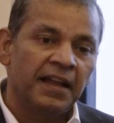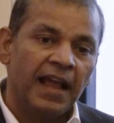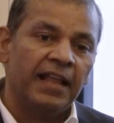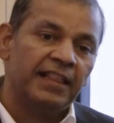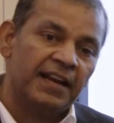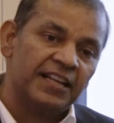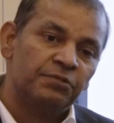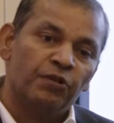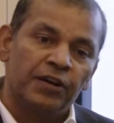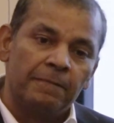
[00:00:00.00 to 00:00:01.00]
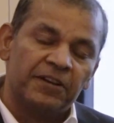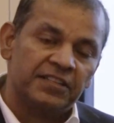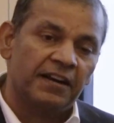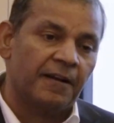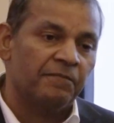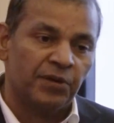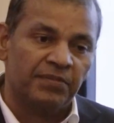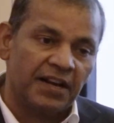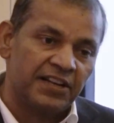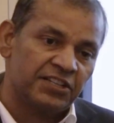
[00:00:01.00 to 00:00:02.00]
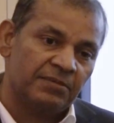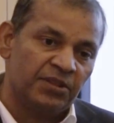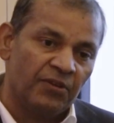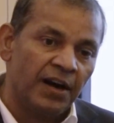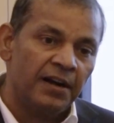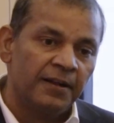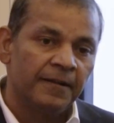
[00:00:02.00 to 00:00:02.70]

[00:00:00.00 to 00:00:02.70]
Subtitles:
and the rest 40% come from the rest of the world.